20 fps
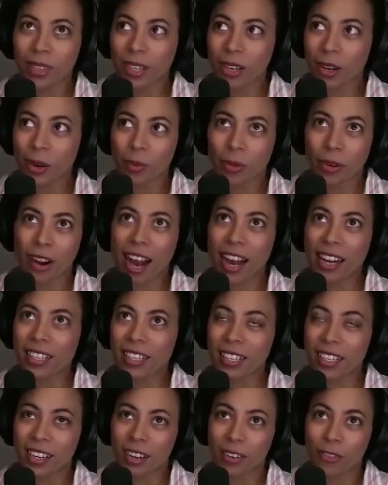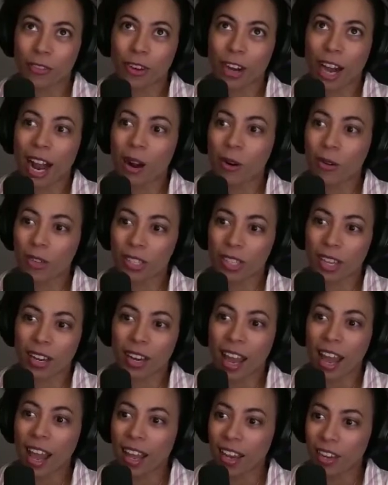practicing it for hours on
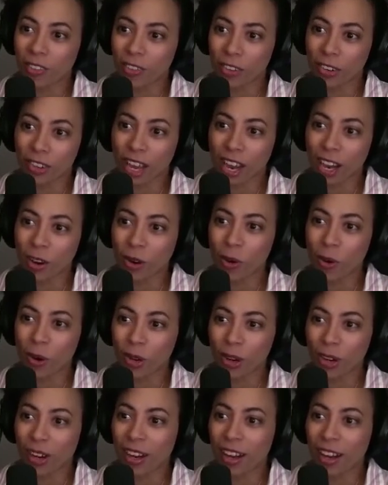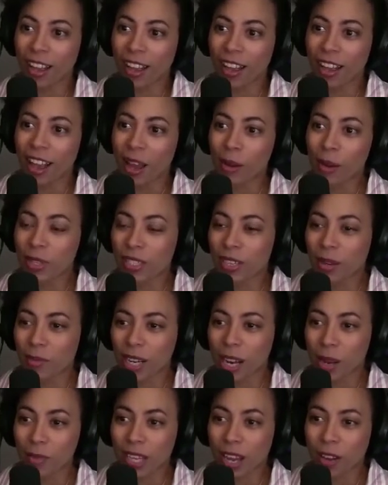end for that quarter, I would
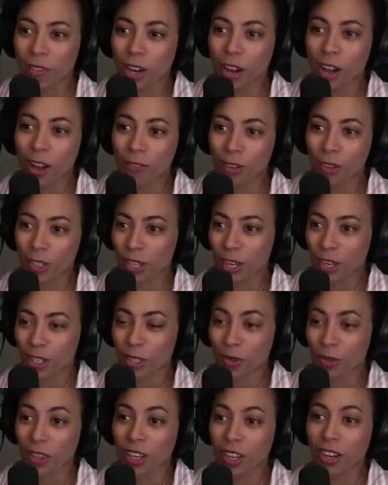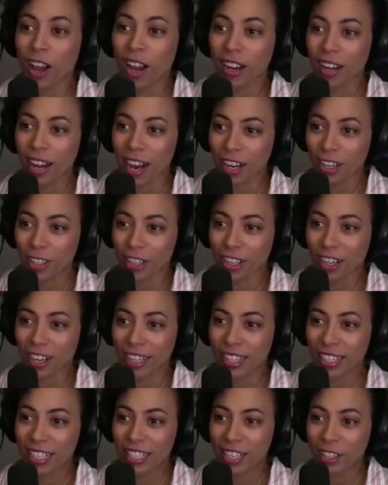sometimes have a conversation with a non-actor
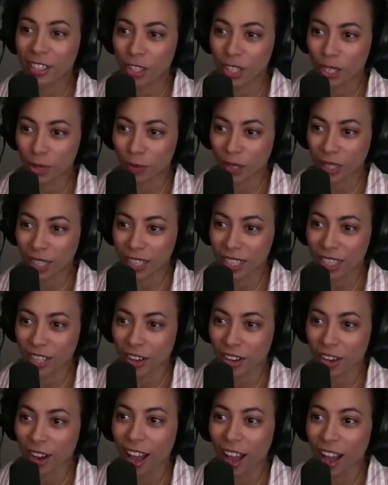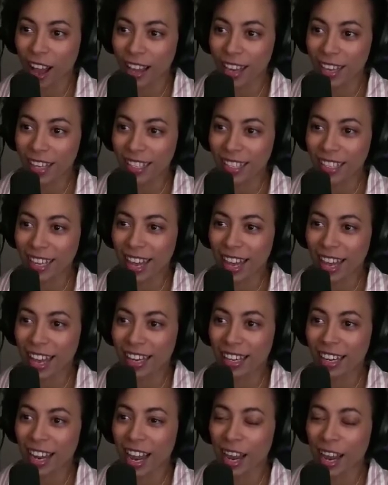and stare deeply into their eyes.
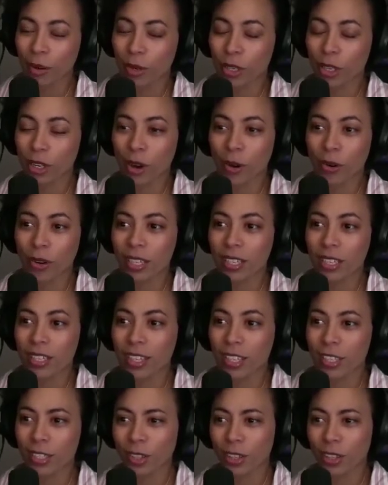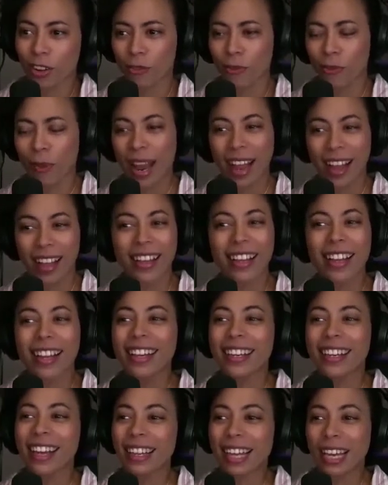And I would notice this look of,
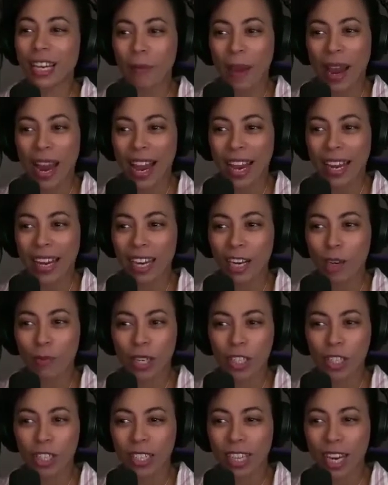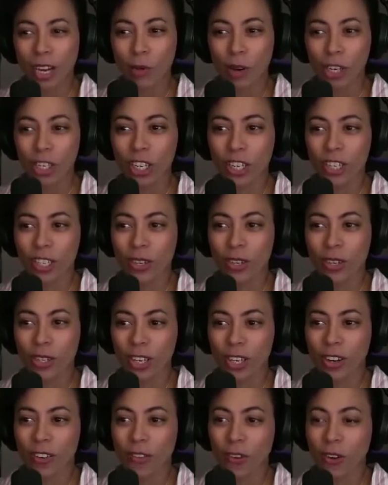not like panic, but just like, what's she
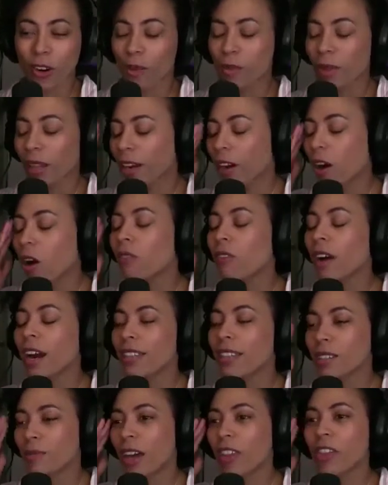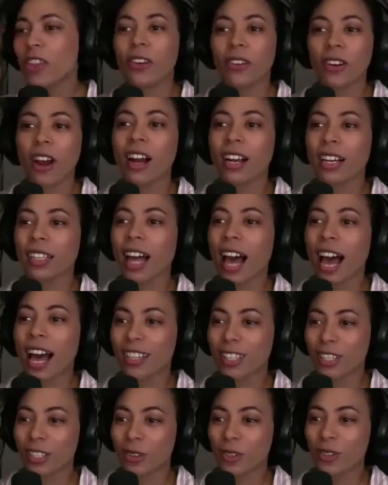searching for? And I'd be like, oh, right, Samantha, you're not in
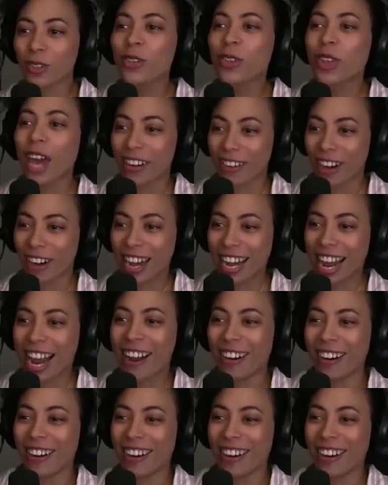class. Don't do that right now.